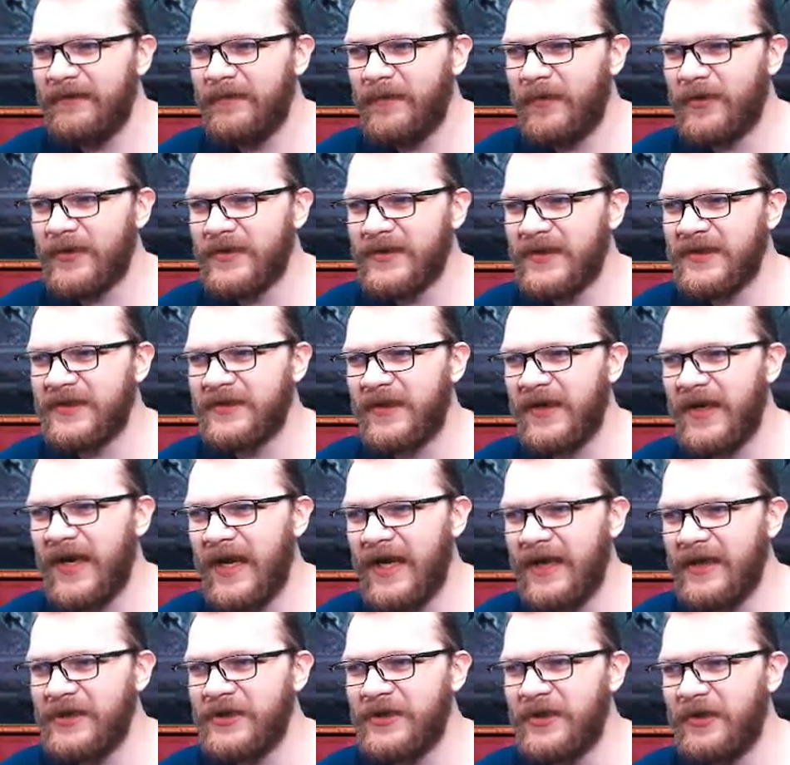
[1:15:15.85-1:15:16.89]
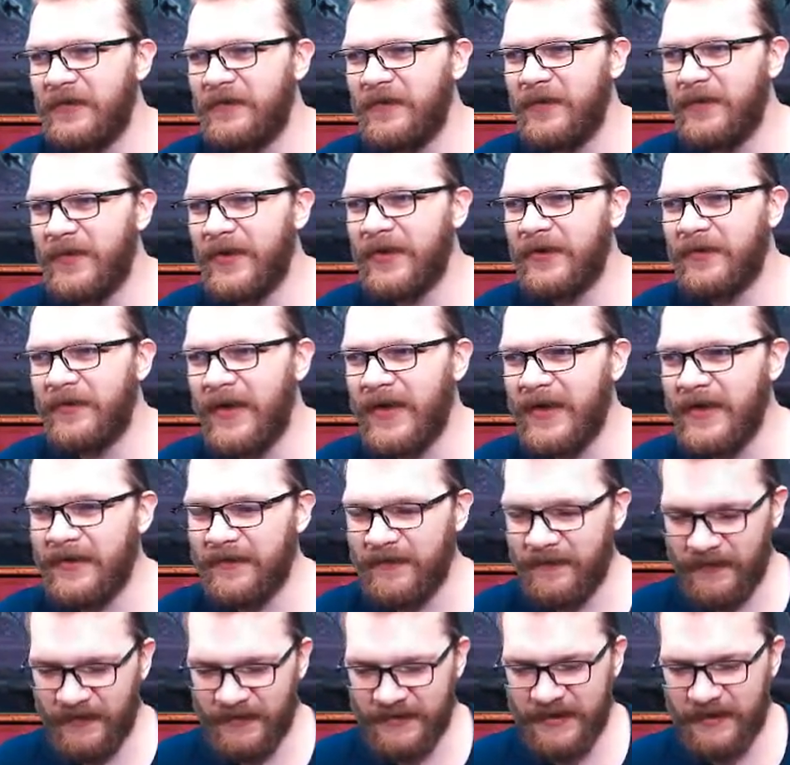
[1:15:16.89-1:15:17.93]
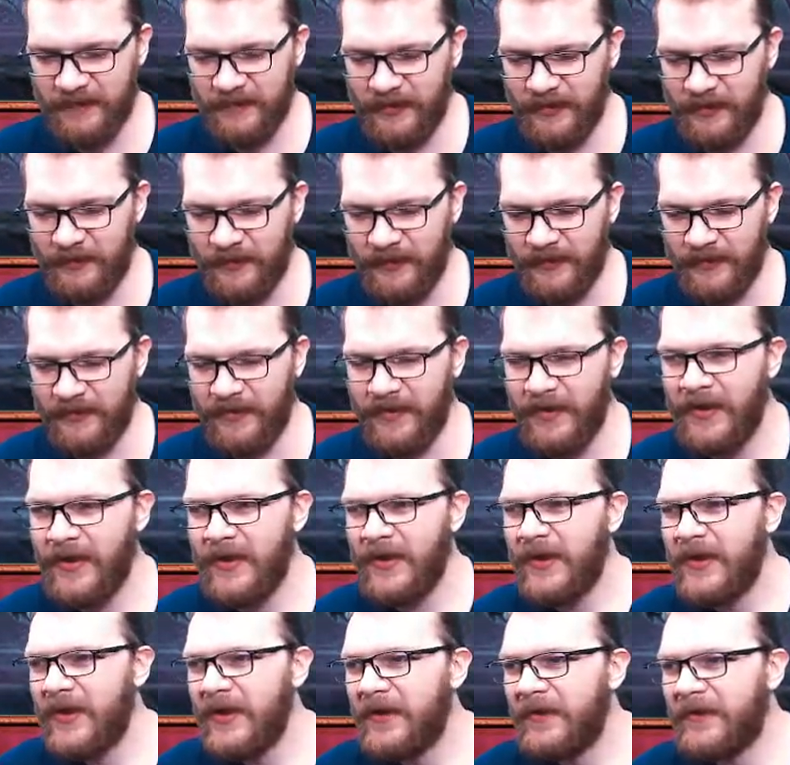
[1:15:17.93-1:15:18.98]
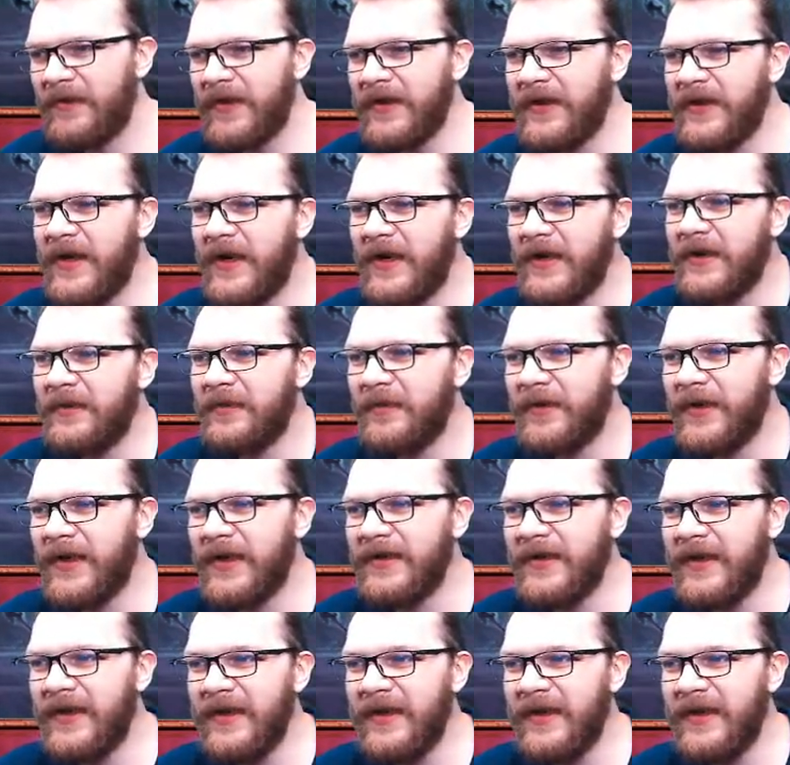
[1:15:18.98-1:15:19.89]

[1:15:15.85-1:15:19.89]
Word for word: More six on Angela would be great. First time dupe on Red Guardian Regret.